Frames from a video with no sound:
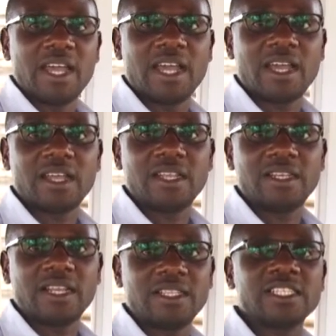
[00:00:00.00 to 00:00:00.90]

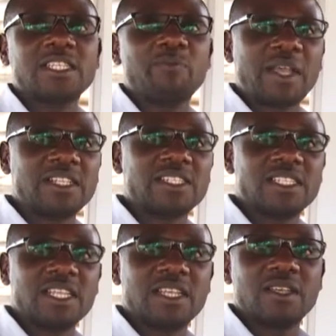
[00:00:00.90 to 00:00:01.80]
And this
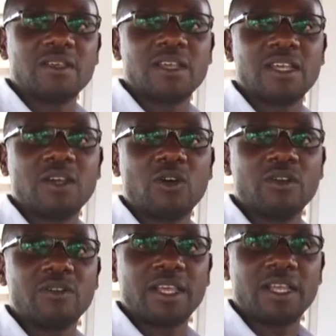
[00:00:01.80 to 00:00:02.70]
depends
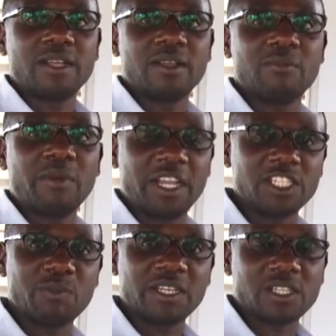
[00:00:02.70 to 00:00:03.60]
on the
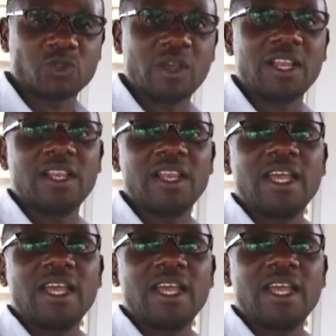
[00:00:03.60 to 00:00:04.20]
management as well,